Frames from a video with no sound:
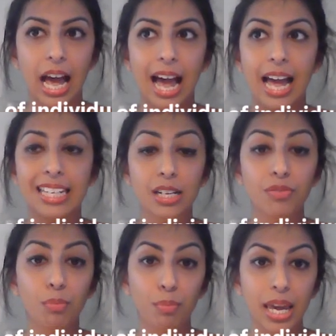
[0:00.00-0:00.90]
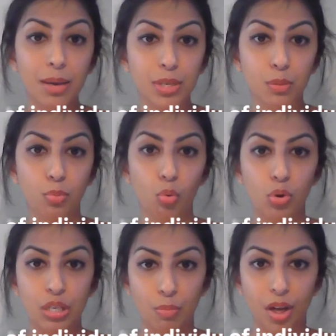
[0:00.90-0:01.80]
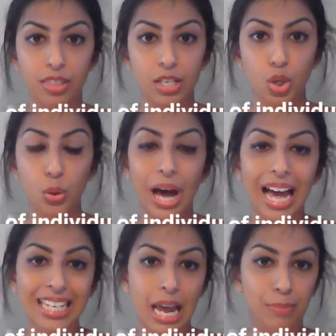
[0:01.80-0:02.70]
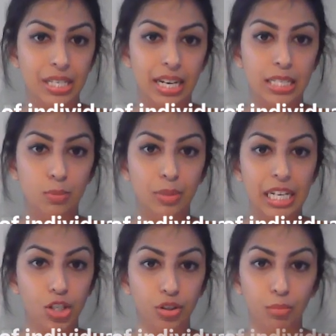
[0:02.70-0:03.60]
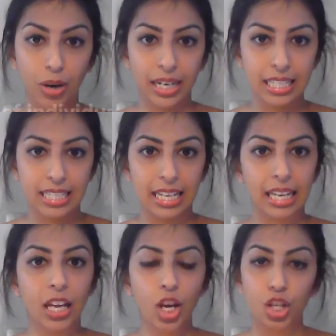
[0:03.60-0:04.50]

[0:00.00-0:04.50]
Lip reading: and even babies born to mothers who had hepatitis B during pregnancy.